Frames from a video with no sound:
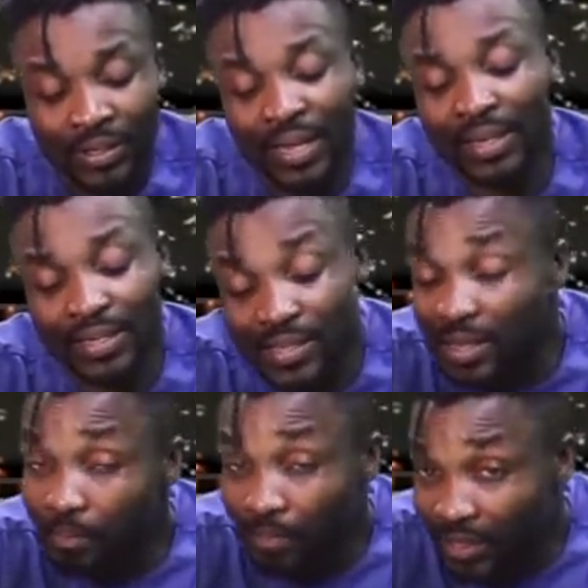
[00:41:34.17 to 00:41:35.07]
Now the
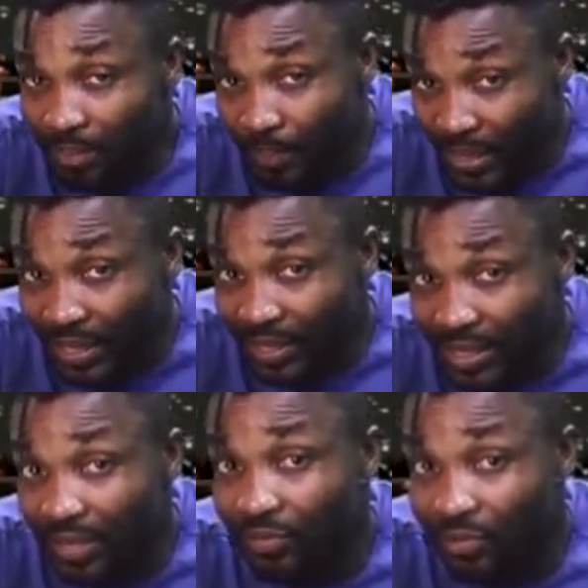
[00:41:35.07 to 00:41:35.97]
same PK
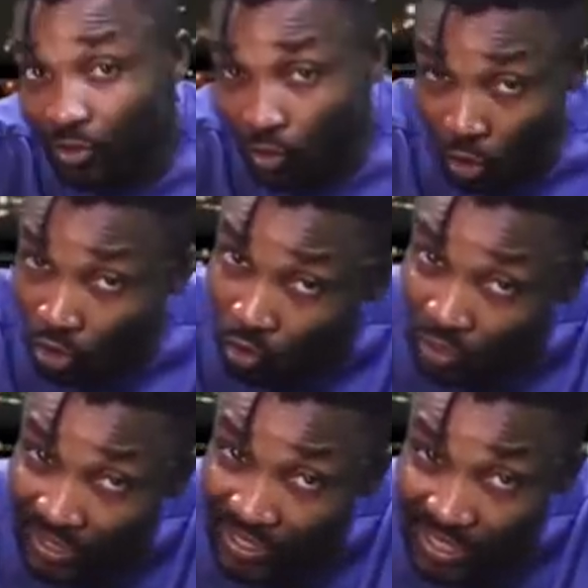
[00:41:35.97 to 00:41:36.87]
said, don't do
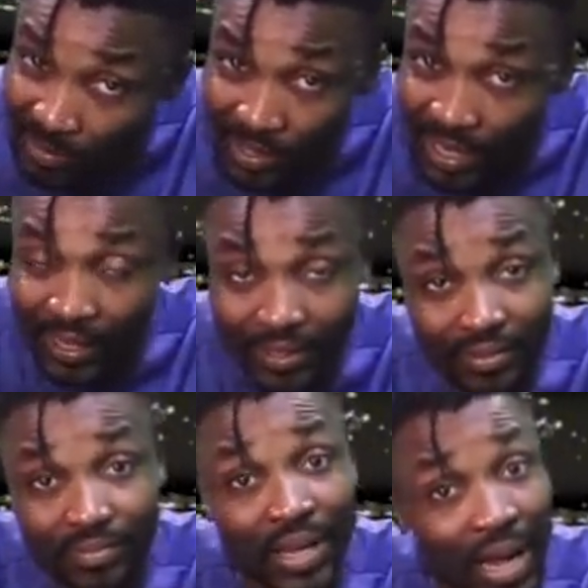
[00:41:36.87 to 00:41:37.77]
this SIM
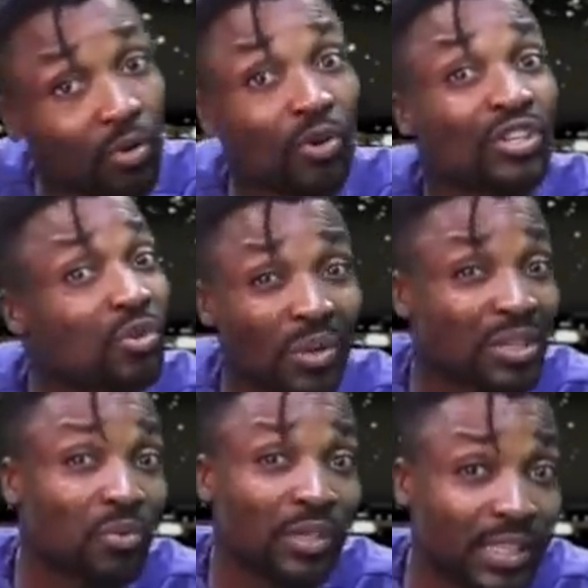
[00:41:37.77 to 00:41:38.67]
card. According to
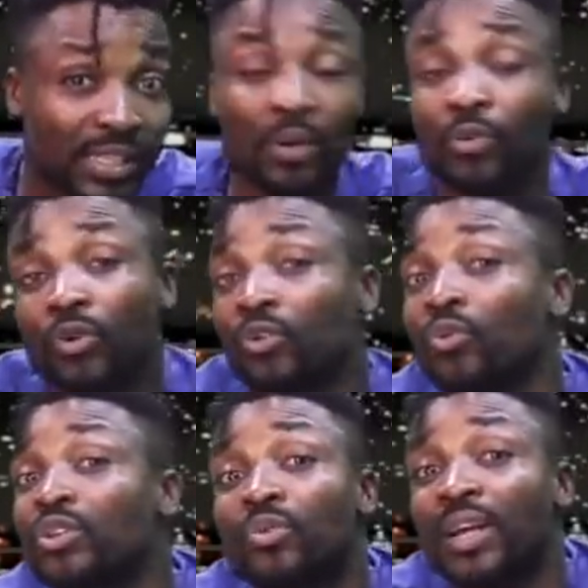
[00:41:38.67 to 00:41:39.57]
waiting with the year, we don't
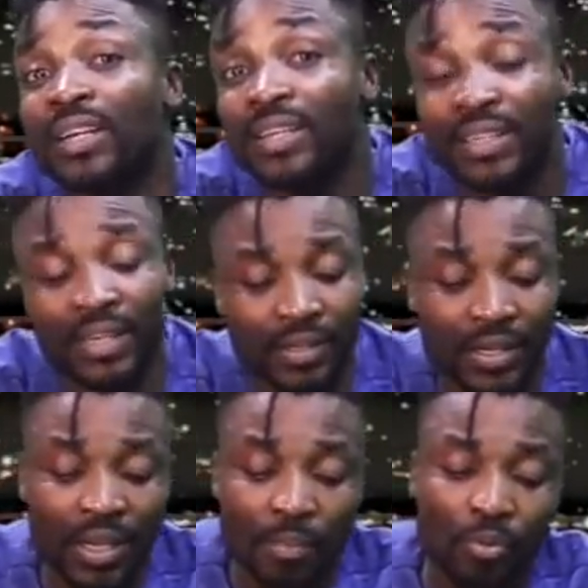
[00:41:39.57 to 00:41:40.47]
know waiting on the year.
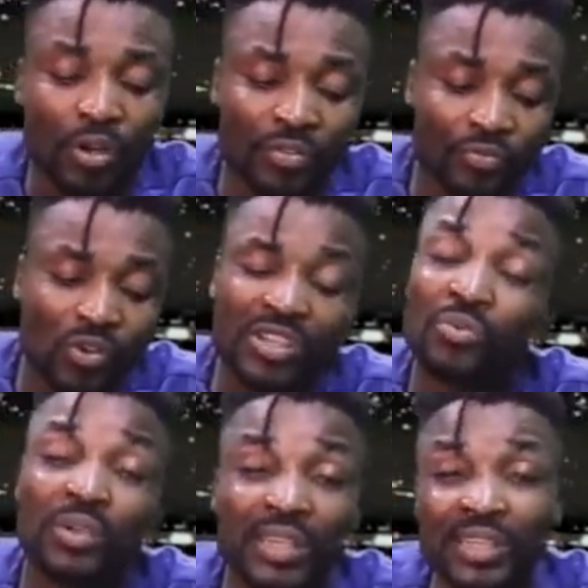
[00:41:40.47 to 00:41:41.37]
But if
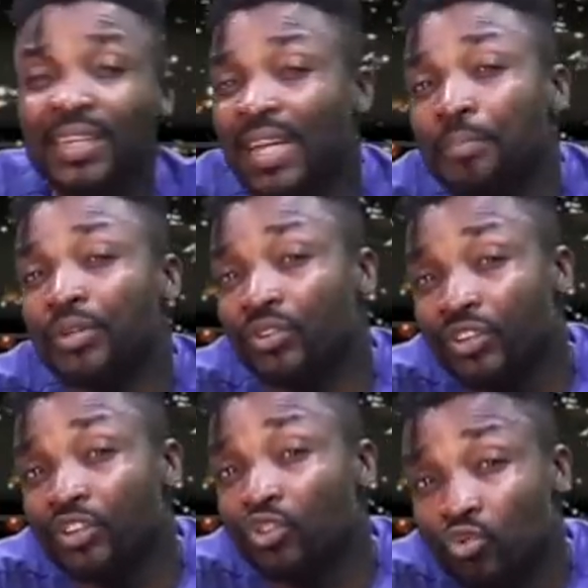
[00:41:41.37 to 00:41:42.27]
waiting with the year, and I be the
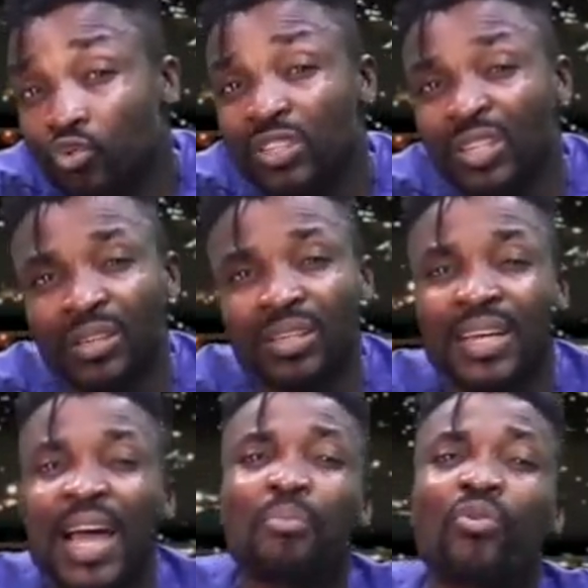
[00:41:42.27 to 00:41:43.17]
real the truth thing,
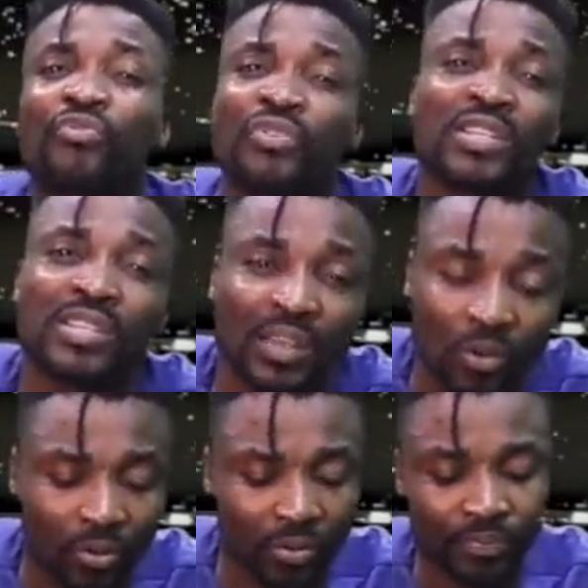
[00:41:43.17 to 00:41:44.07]
can I more face the
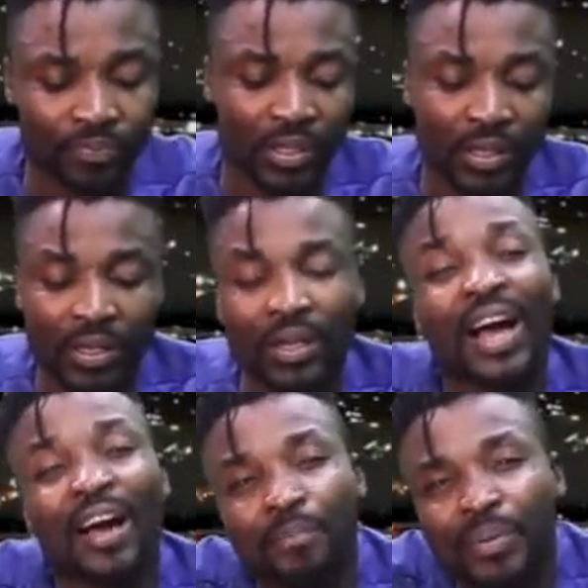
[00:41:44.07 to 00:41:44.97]
law?
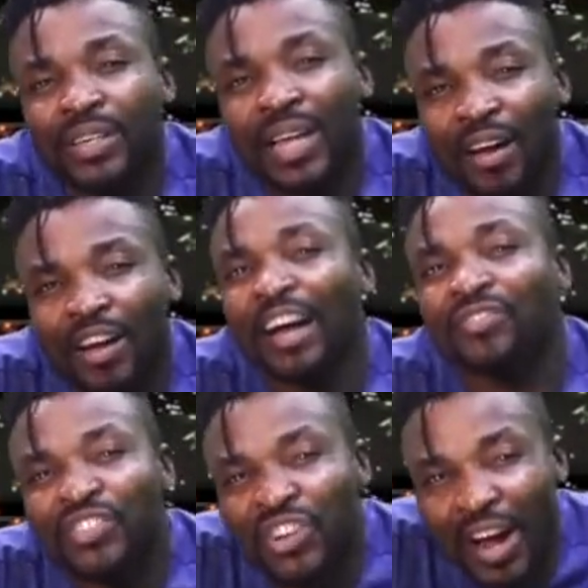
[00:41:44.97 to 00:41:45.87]

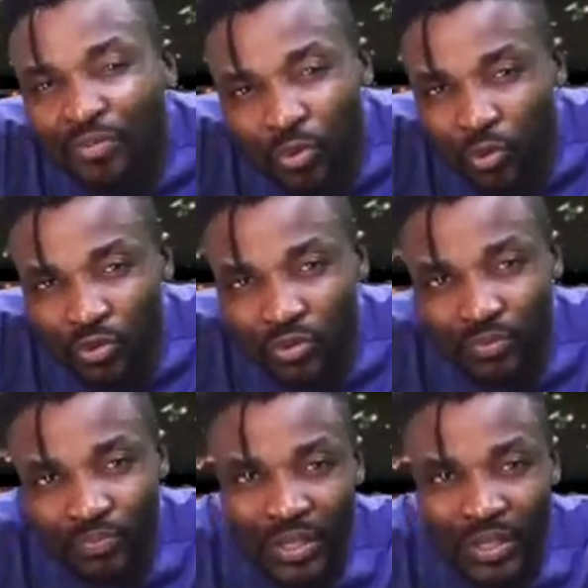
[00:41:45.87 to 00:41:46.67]
I've traveled.